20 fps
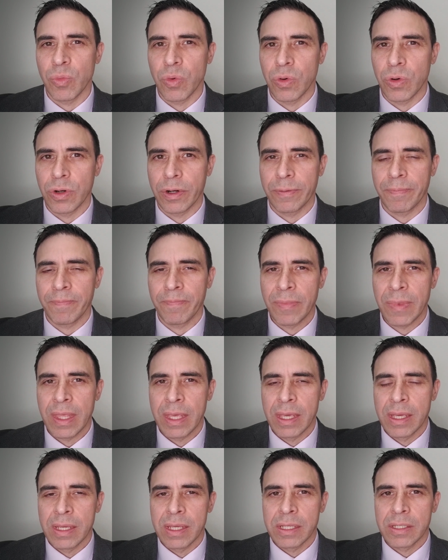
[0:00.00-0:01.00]
more.
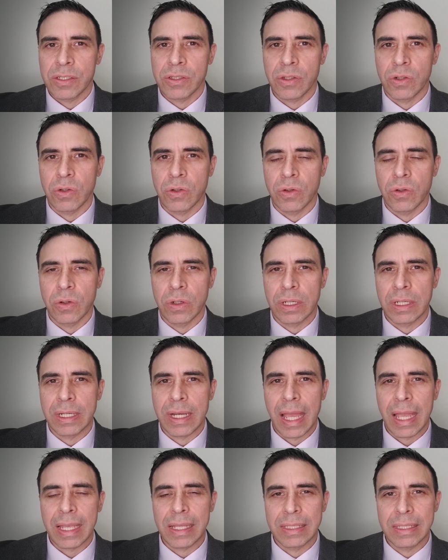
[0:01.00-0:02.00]
So in
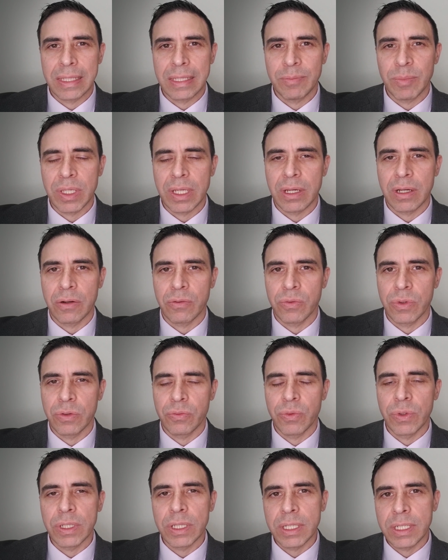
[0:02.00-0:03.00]
academia, we
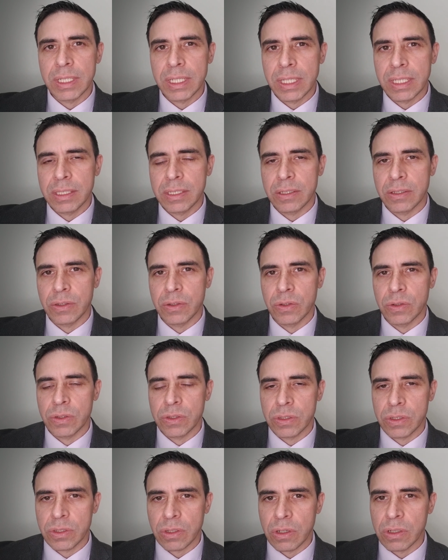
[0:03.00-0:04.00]
really need to
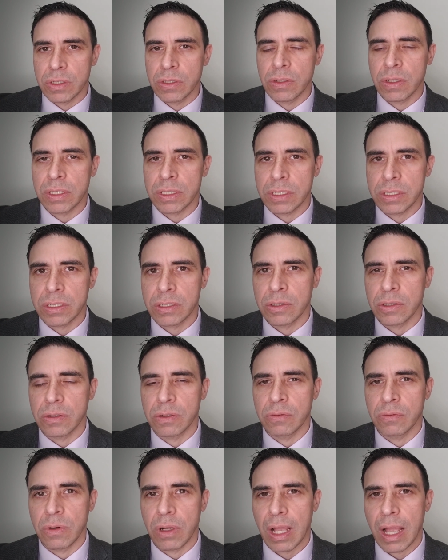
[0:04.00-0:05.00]
start to
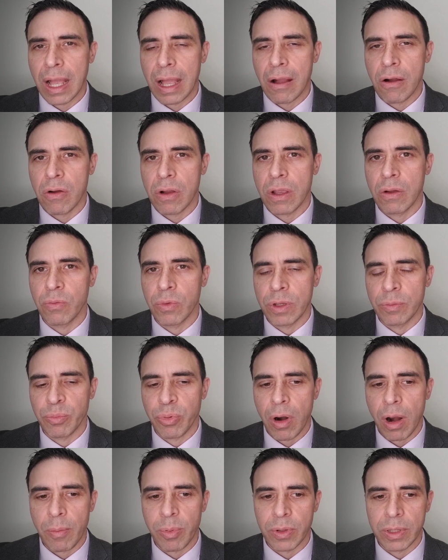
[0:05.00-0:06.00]
consider, well, how can we
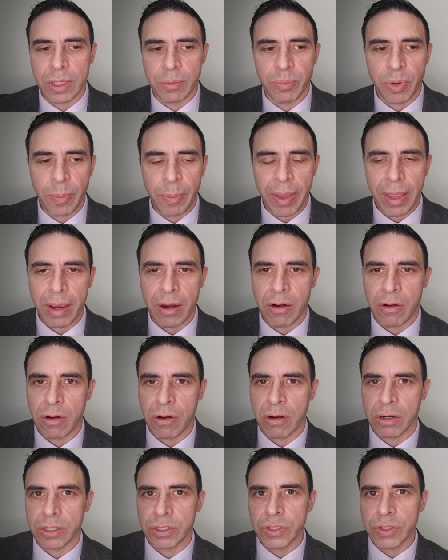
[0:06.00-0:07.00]
properly prepare
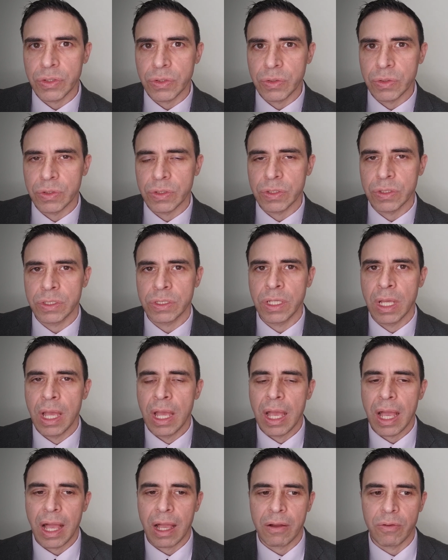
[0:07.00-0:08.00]
our students?
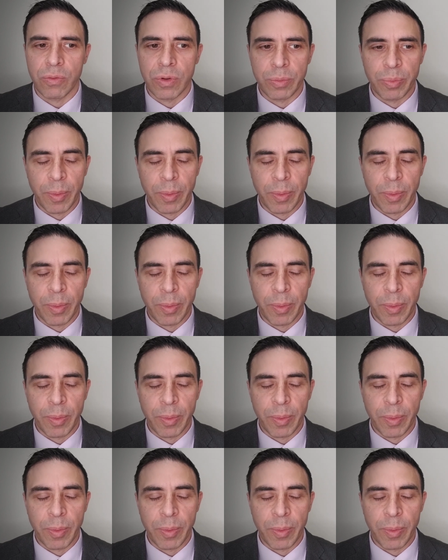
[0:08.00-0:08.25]
How can we